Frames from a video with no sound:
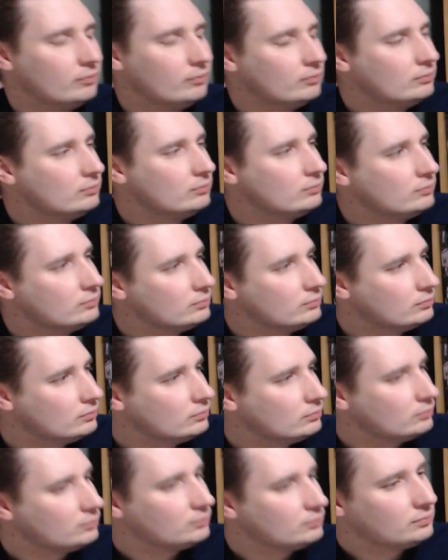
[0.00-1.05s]

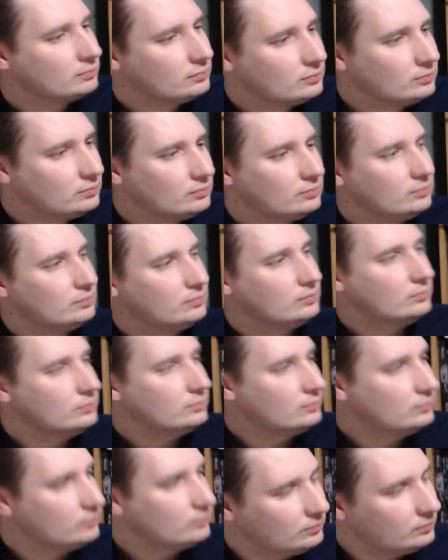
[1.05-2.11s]

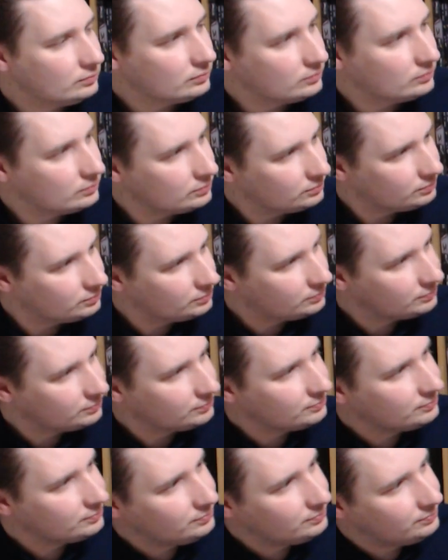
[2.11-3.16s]

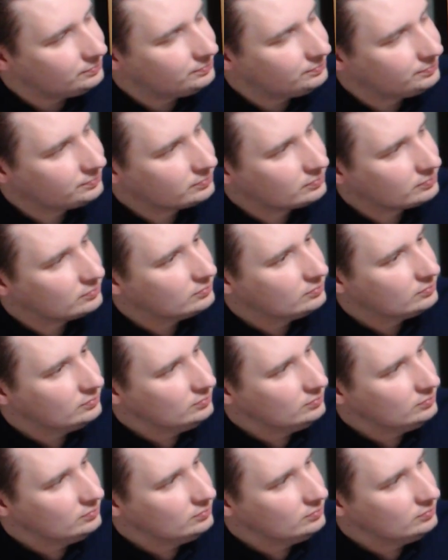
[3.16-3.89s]
No words are spoken by the person on screen.